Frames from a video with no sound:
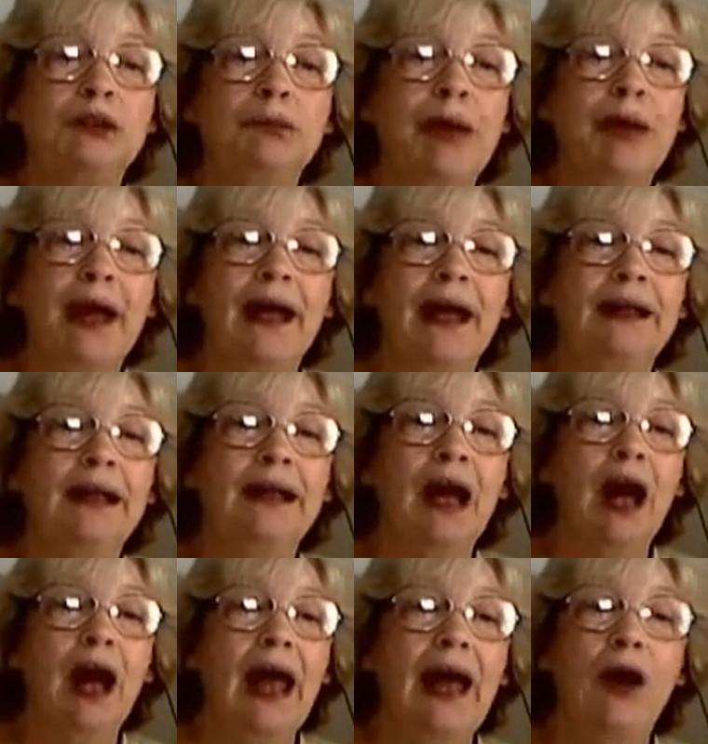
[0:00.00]
man
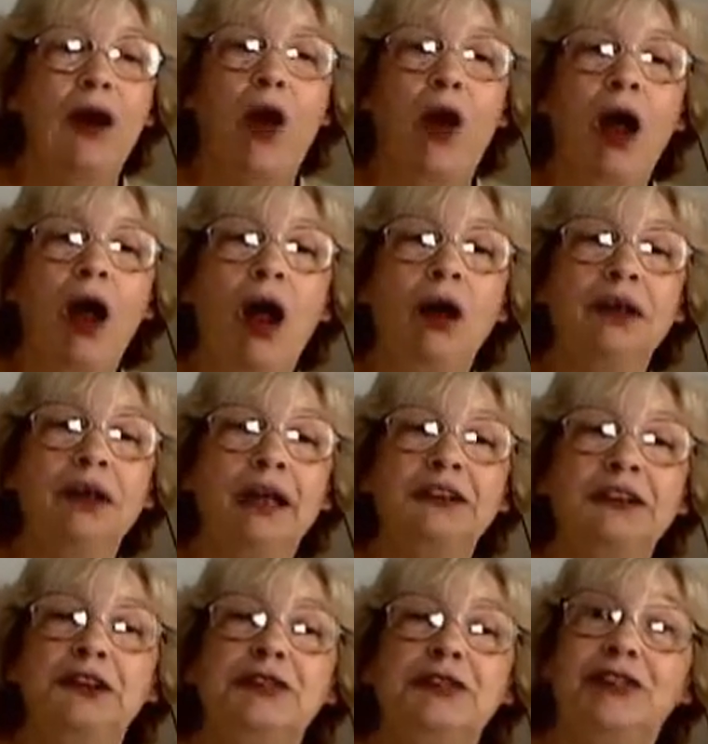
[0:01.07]
at all
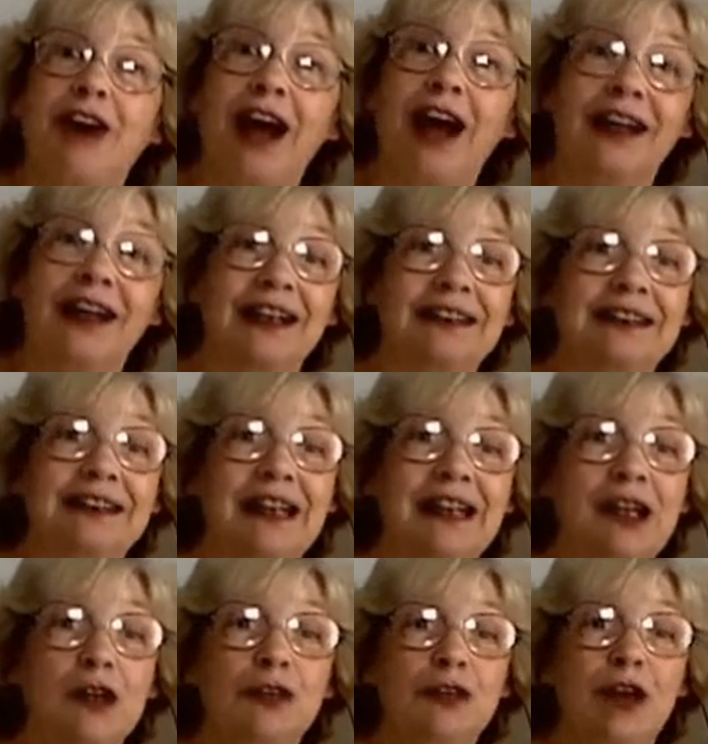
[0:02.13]
country frolics,
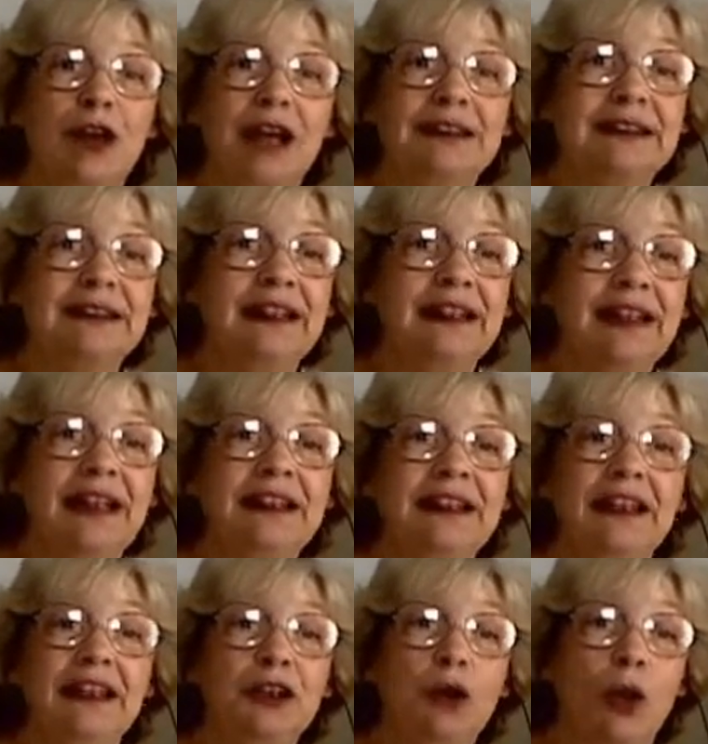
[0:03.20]
for husking
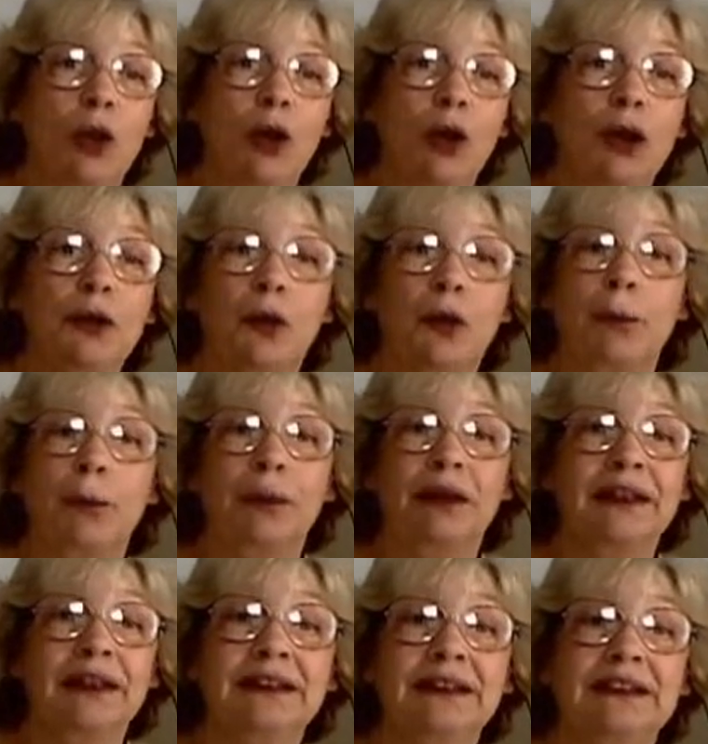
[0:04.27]
Indian corn or
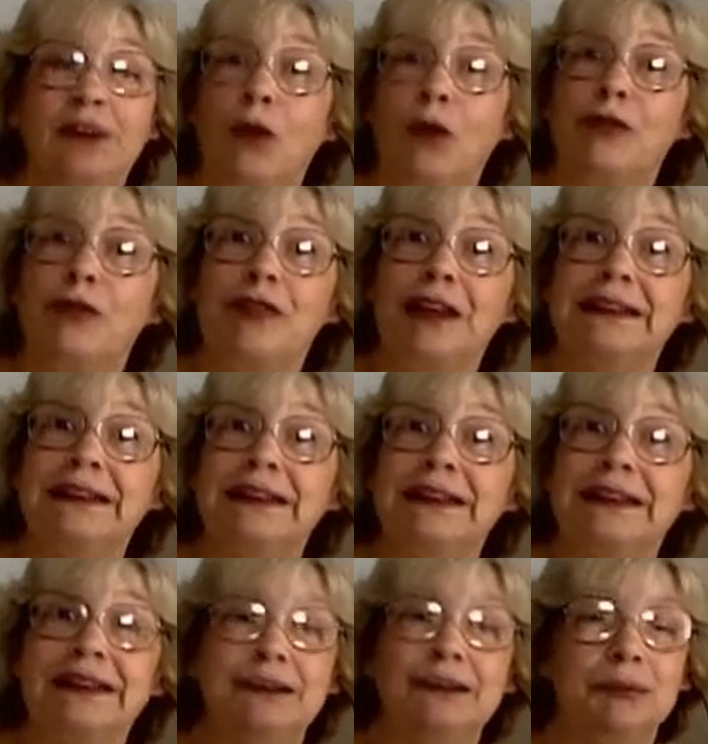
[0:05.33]
building stone
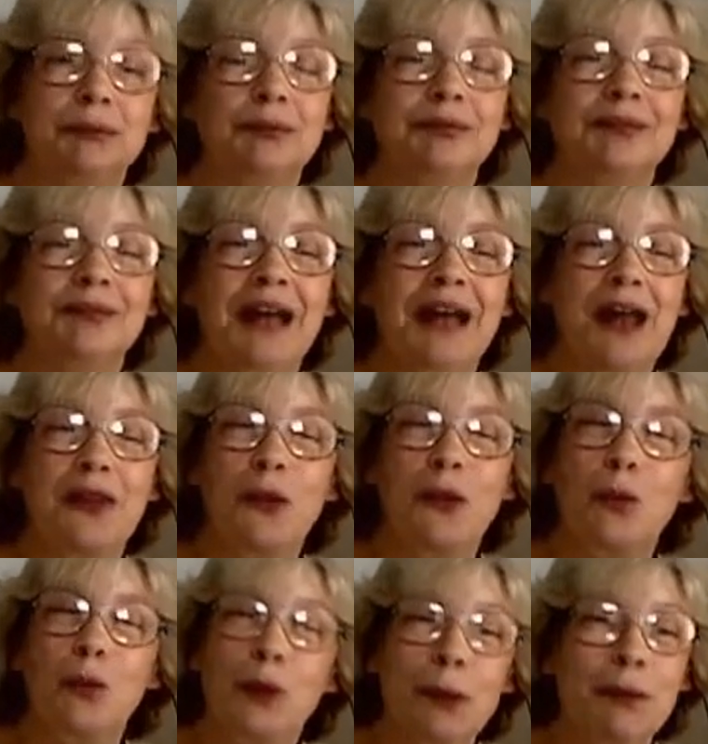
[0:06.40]
fences. The
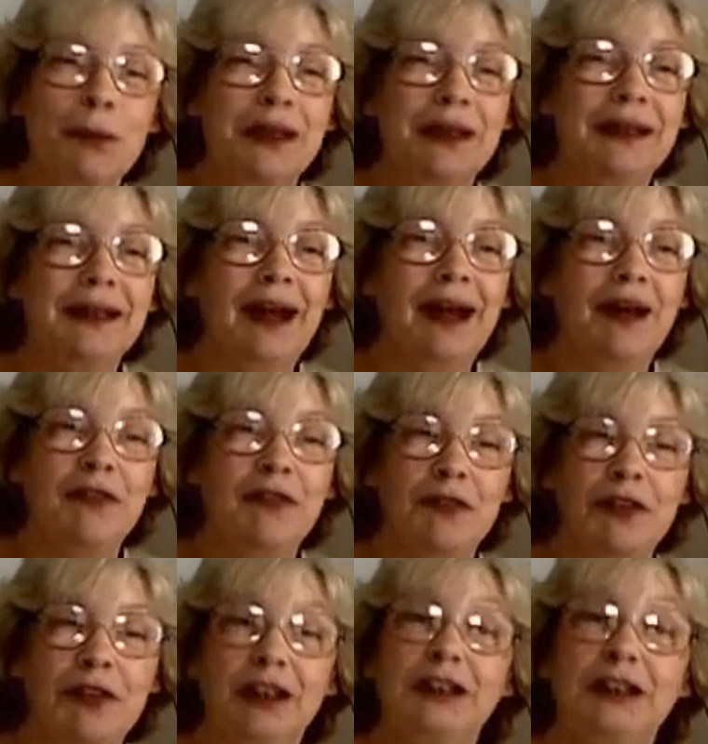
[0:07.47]
women of the
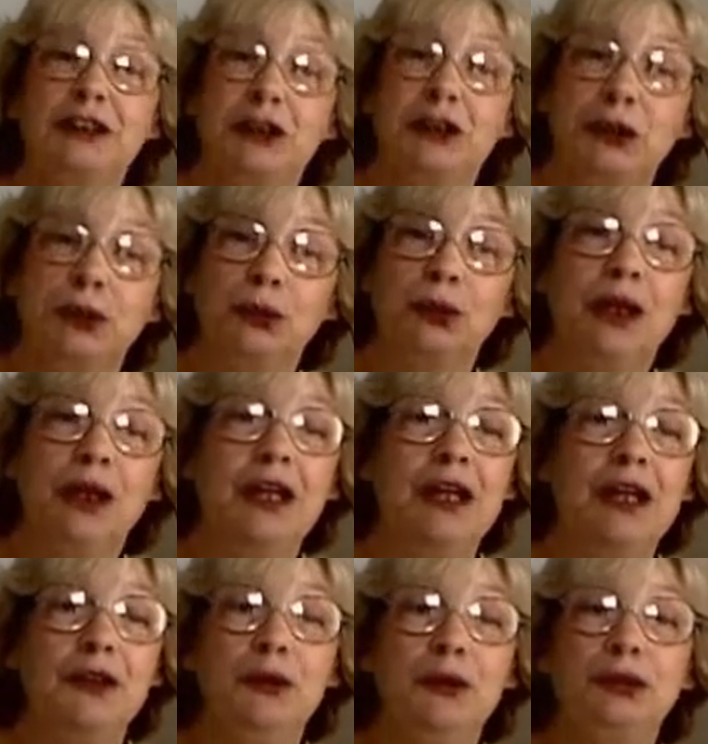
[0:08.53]
village, too,
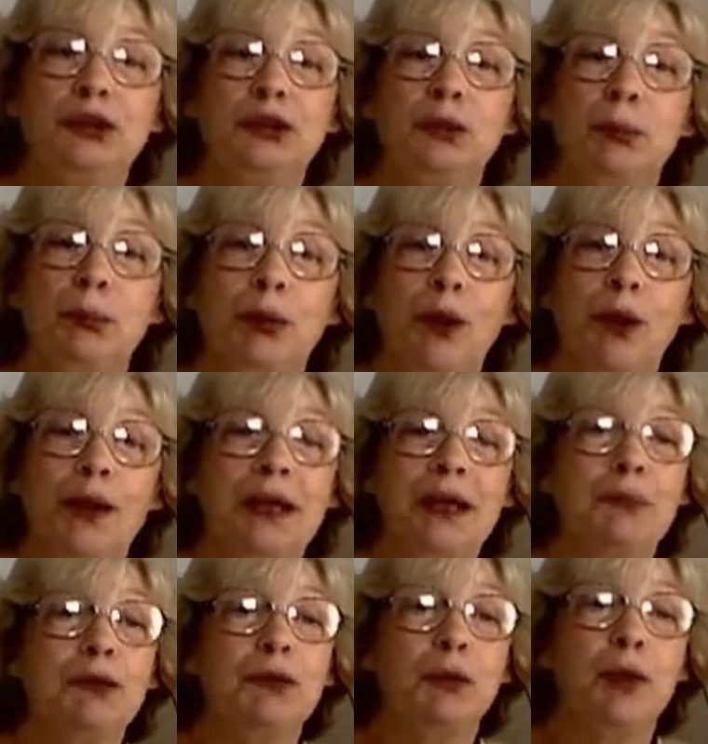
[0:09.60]
used to employ
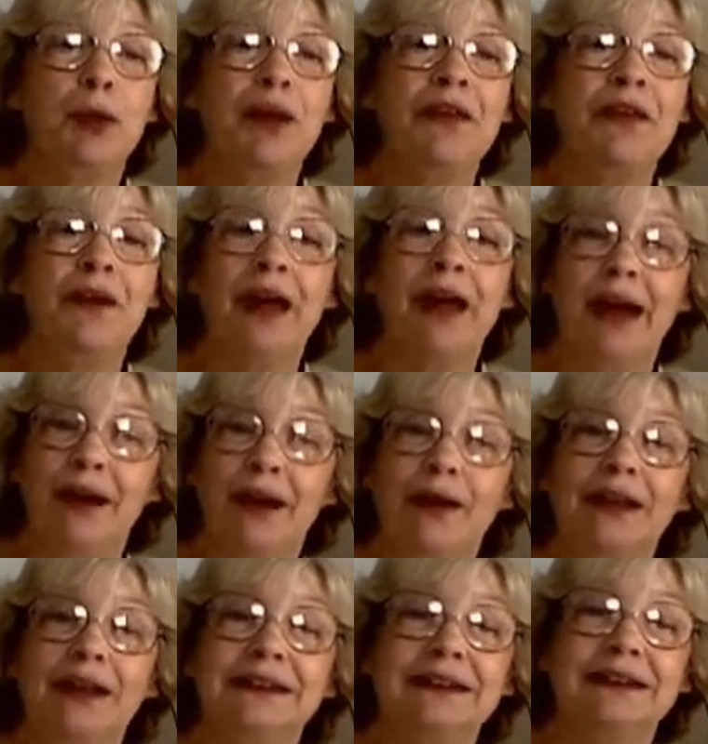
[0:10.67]
him to run their
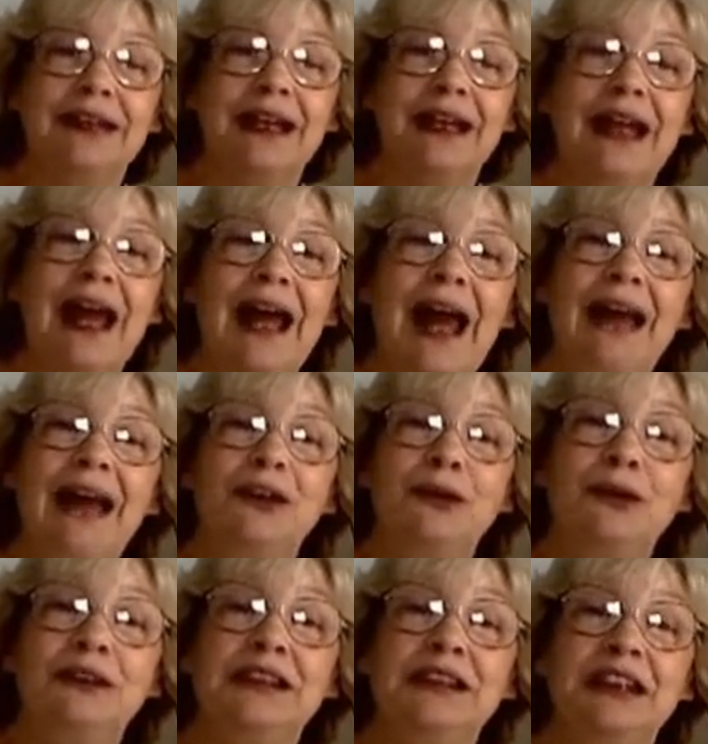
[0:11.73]
errands and
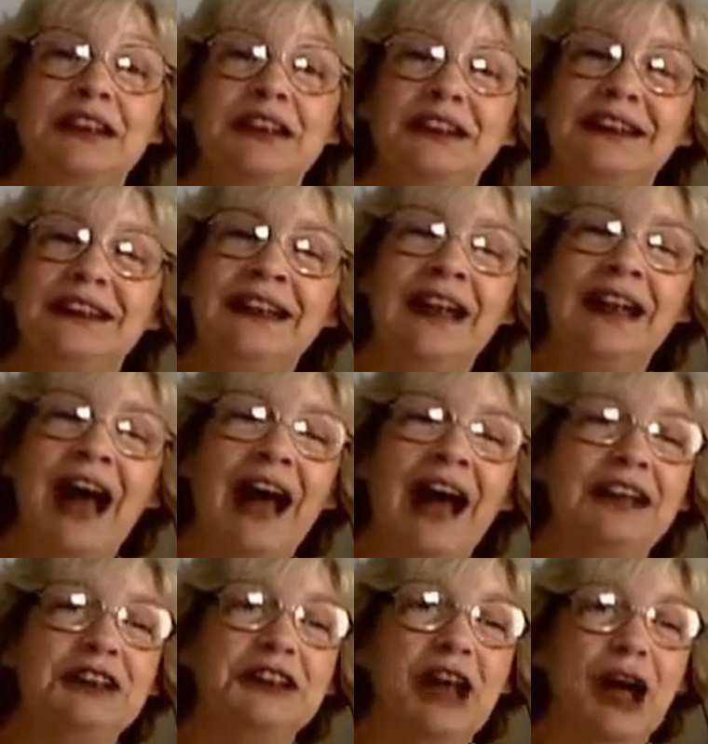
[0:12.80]
do such little
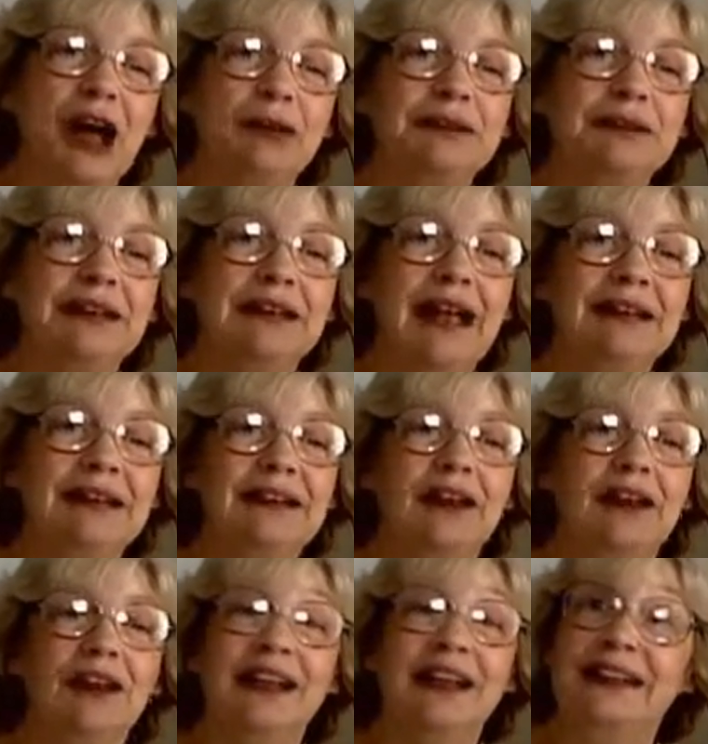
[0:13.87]
odd jobs as
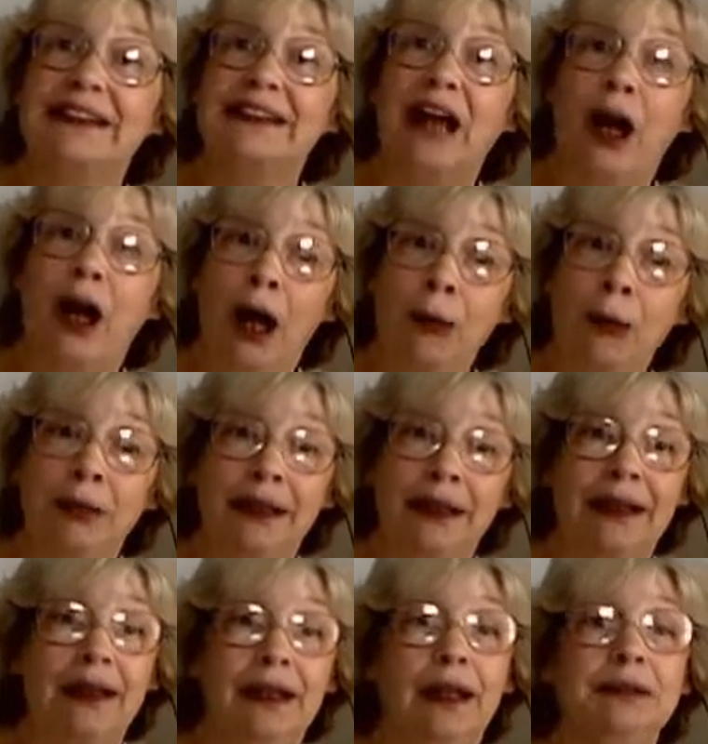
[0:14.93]
their less
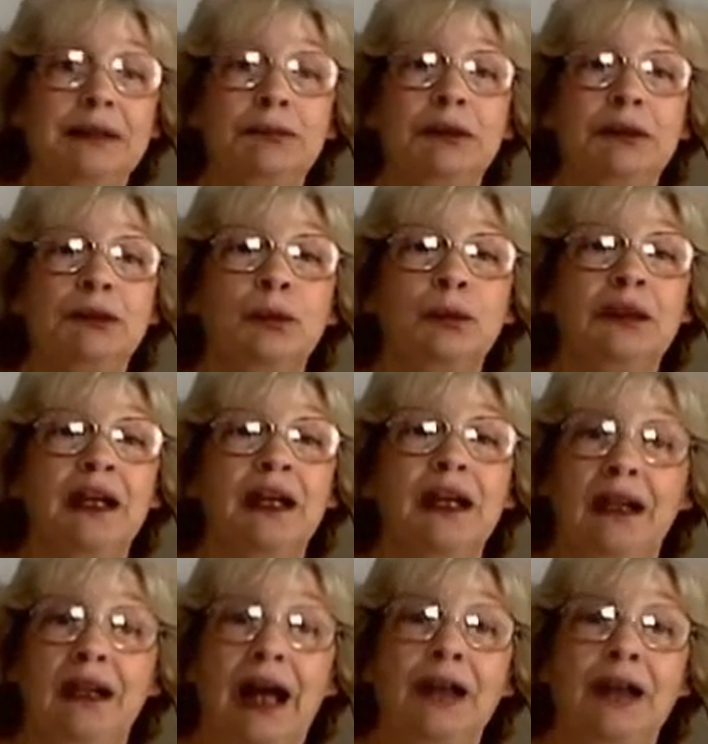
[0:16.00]
obligating husbands would
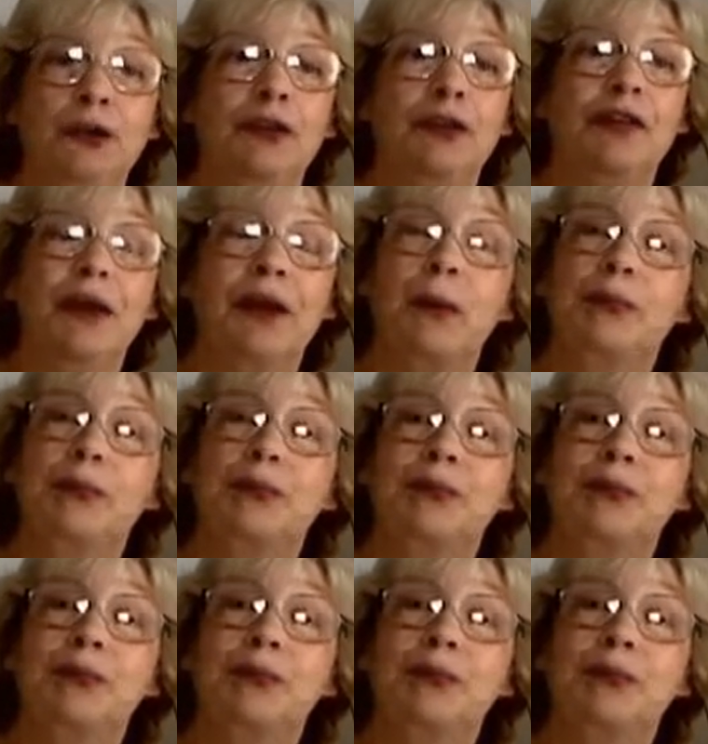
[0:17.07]
not do for them.